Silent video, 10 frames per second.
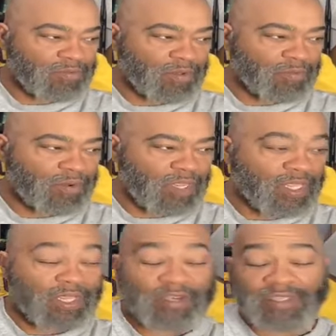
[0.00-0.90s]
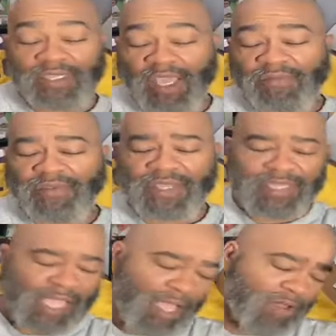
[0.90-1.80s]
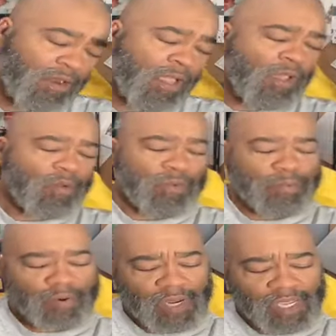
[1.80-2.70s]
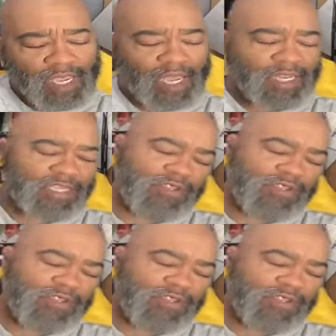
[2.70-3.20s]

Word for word: We pray that they're safe and sound. We pray, God, that